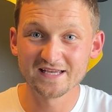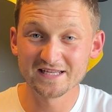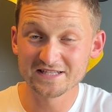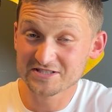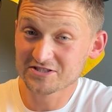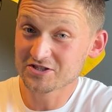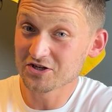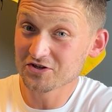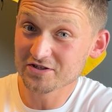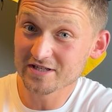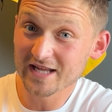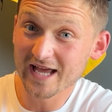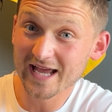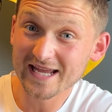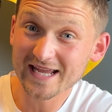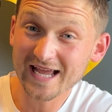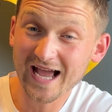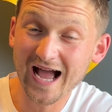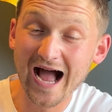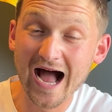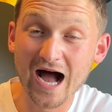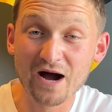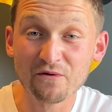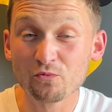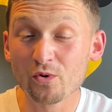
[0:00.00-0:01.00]
It's
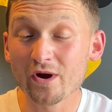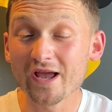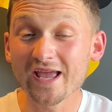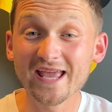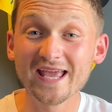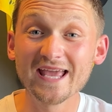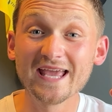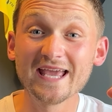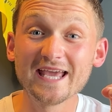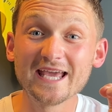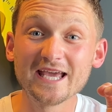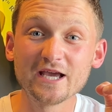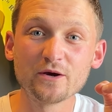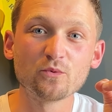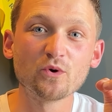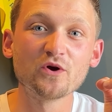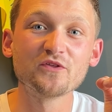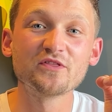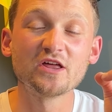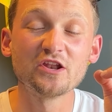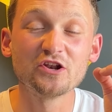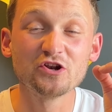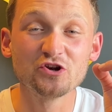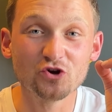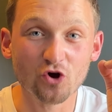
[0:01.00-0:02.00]
Sunday, and we're here with
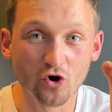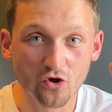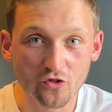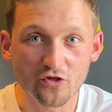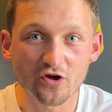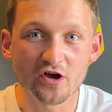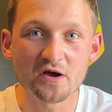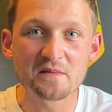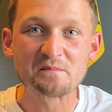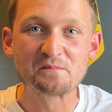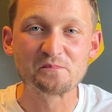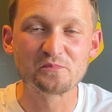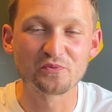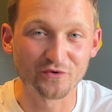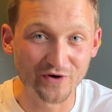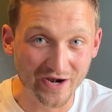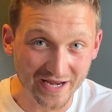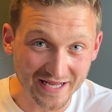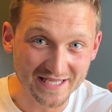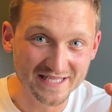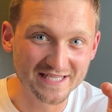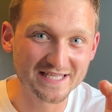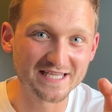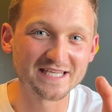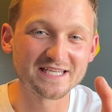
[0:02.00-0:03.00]
another
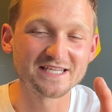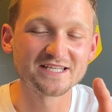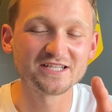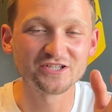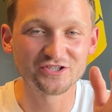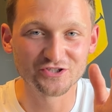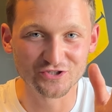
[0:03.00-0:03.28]
breaking